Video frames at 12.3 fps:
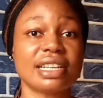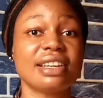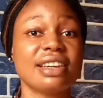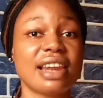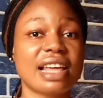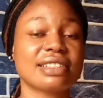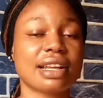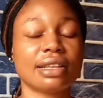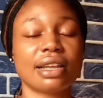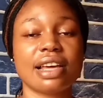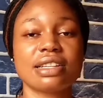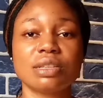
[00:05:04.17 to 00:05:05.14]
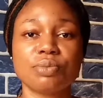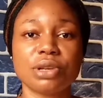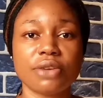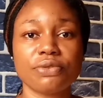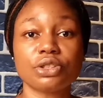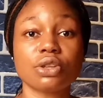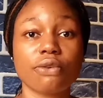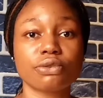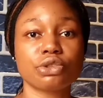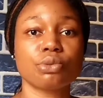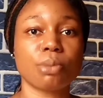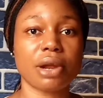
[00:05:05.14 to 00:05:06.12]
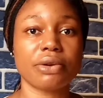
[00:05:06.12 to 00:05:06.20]
let's analyze the benefit of
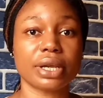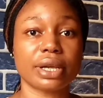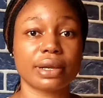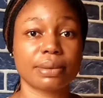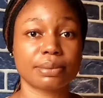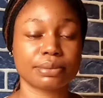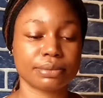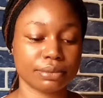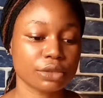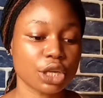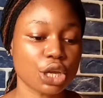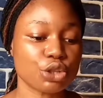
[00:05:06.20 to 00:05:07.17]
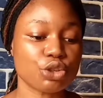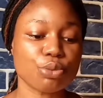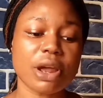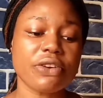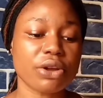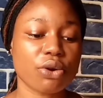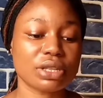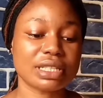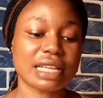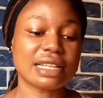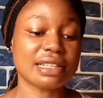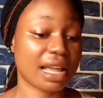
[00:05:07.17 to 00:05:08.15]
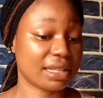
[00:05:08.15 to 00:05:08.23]
turmeric Turmeric
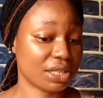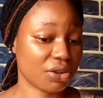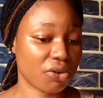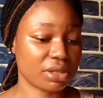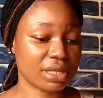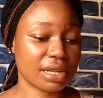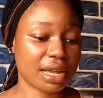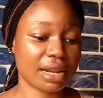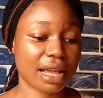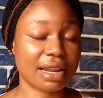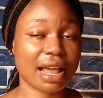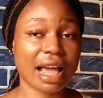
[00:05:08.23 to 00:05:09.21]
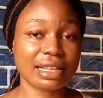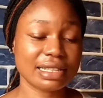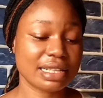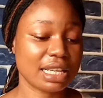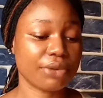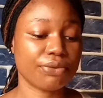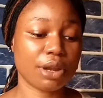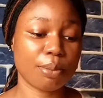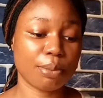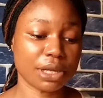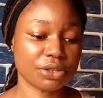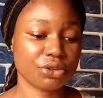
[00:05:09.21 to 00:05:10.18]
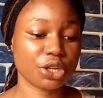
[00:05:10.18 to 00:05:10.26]
contains antioxidant and
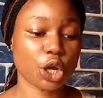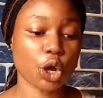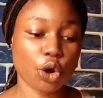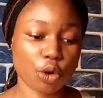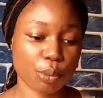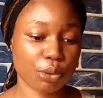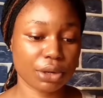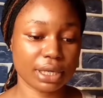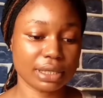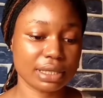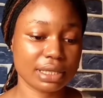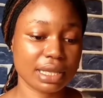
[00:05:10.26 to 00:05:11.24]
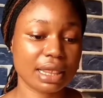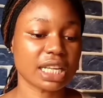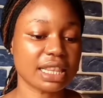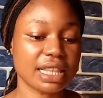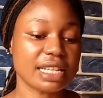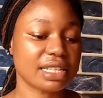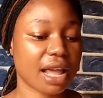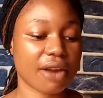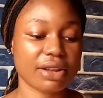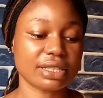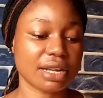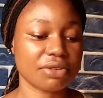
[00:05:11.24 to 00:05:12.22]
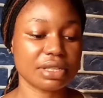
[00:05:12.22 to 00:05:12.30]
anti-inflammatory components. These
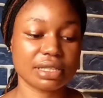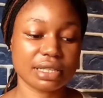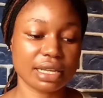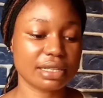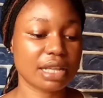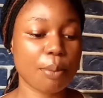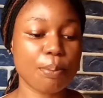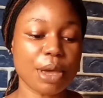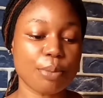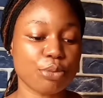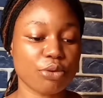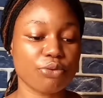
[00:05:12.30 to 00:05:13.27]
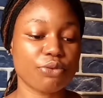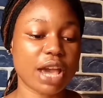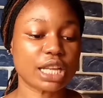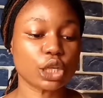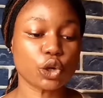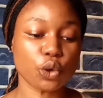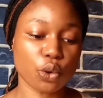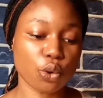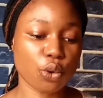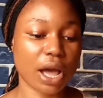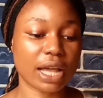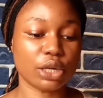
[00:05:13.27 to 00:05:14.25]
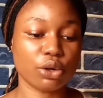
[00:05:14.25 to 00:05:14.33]
characteristics may provide glow
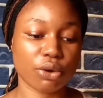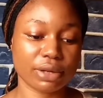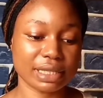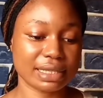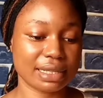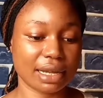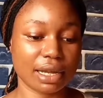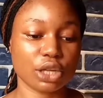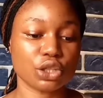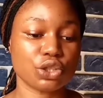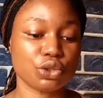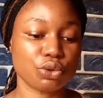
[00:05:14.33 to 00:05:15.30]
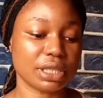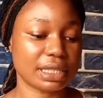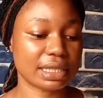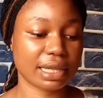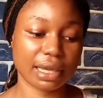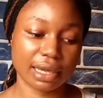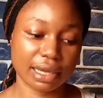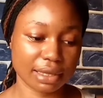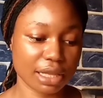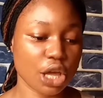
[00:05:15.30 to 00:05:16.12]
and luster to the skin.